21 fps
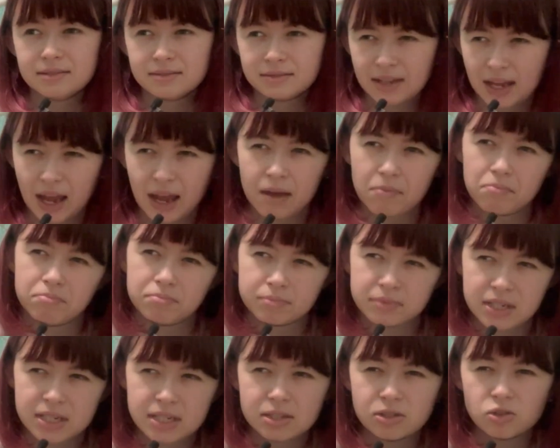game,
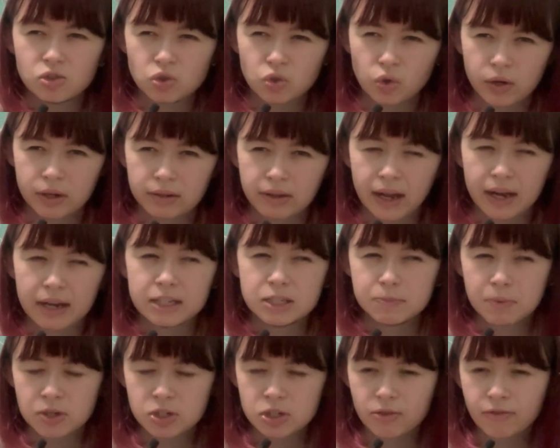decent storyline,
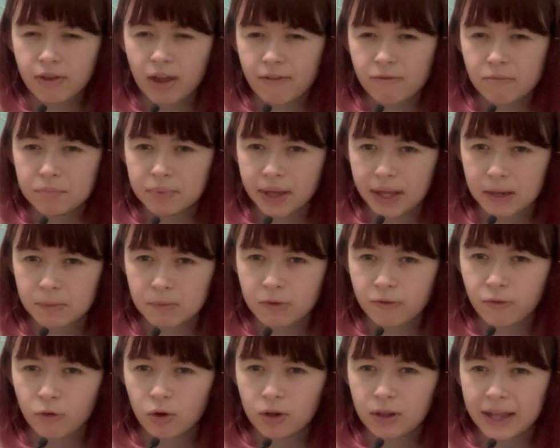especially if you haven't played it
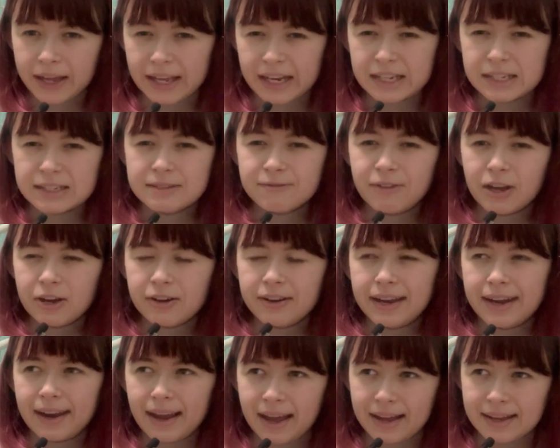before. Like it is
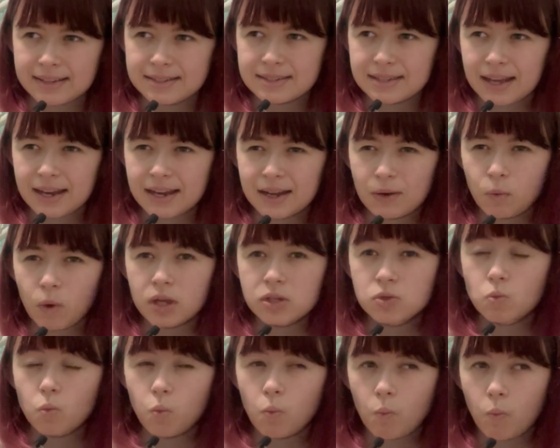very nice, and it was
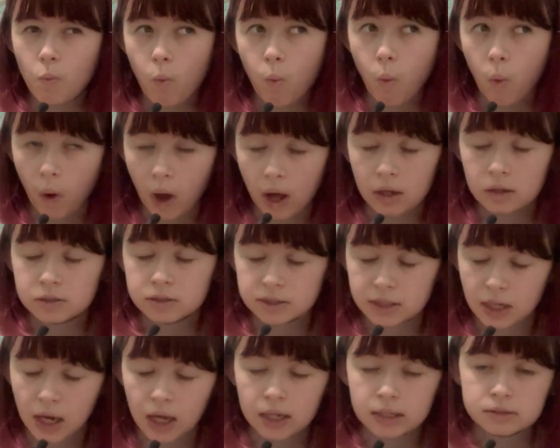well
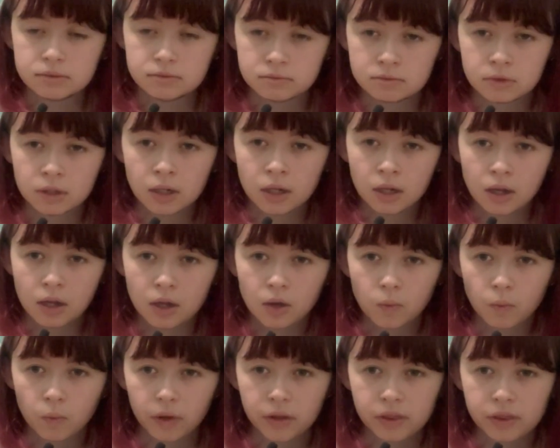done
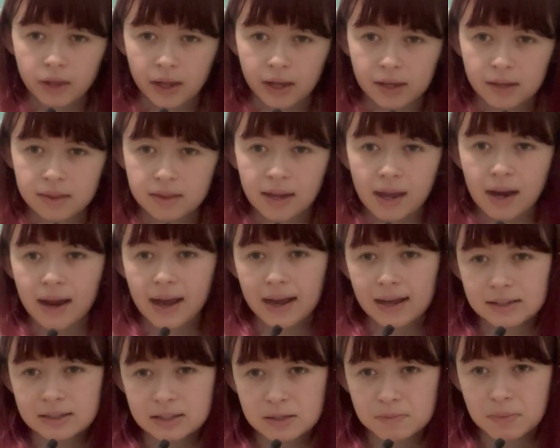with like the
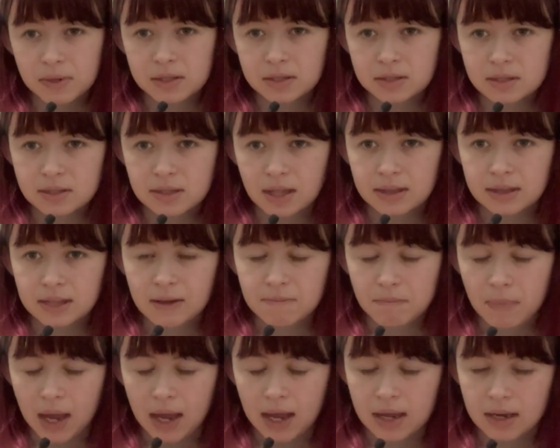enhancements that they
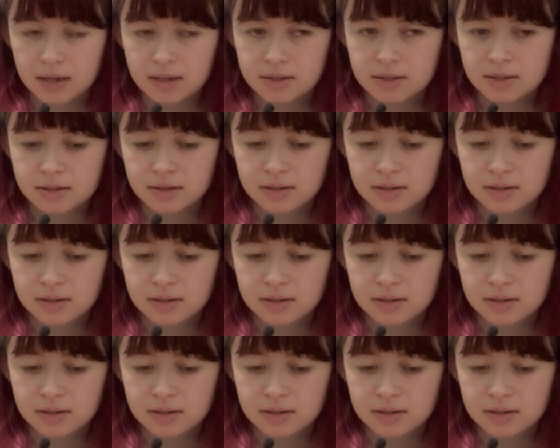made